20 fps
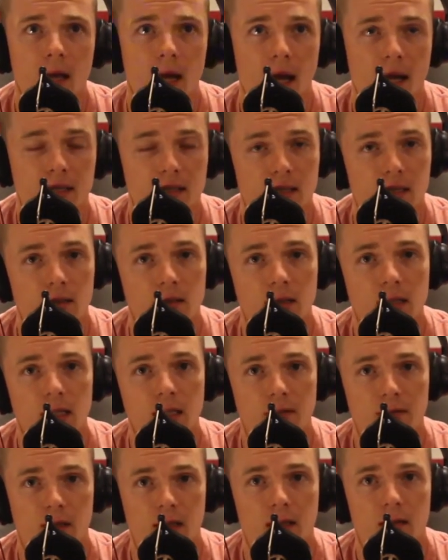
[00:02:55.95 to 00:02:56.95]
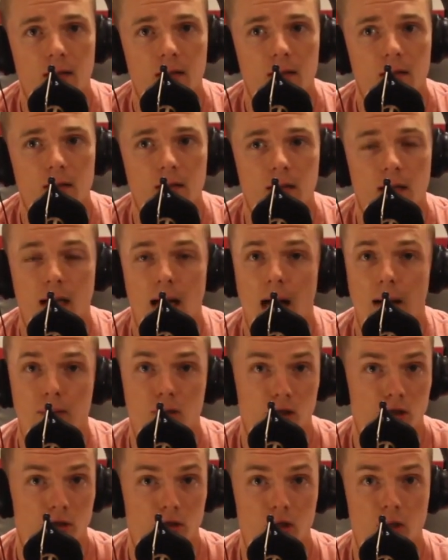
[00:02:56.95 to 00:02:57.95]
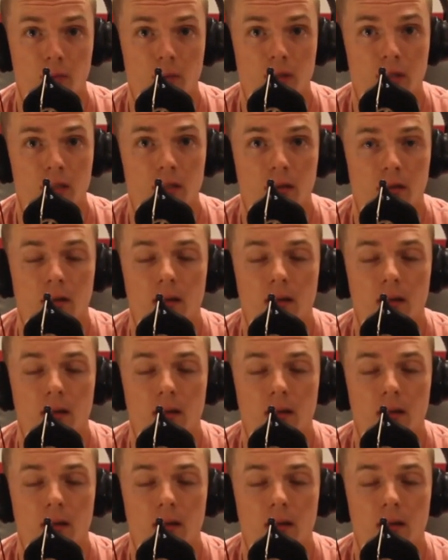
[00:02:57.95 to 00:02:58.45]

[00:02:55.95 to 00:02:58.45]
As they're leaving, the cops are super chill.